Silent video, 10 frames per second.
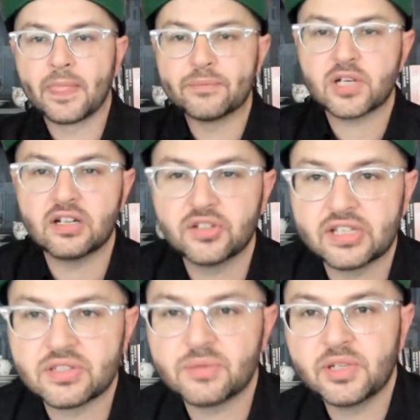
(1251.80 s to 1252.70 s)
to look
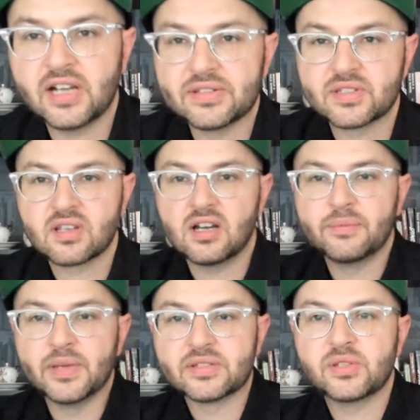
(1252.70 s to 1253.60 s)
at some of you guys'
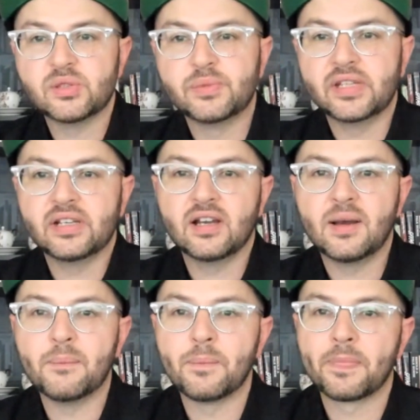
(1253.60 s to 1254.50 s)
comments too, but
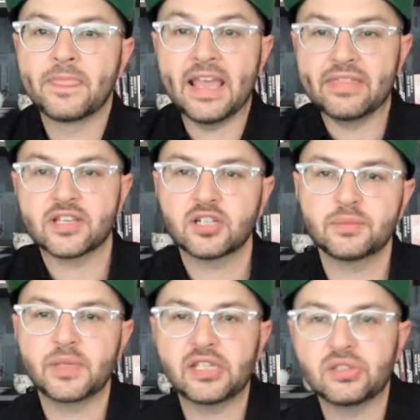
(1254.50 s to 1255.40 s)
yeah, they
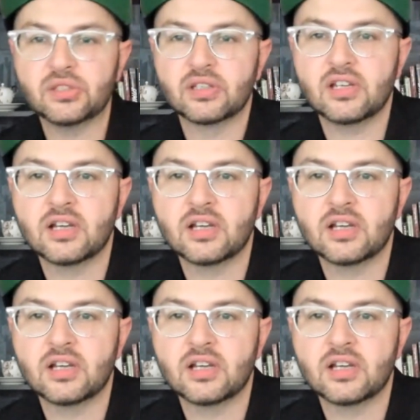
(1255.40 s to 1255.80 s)
could be,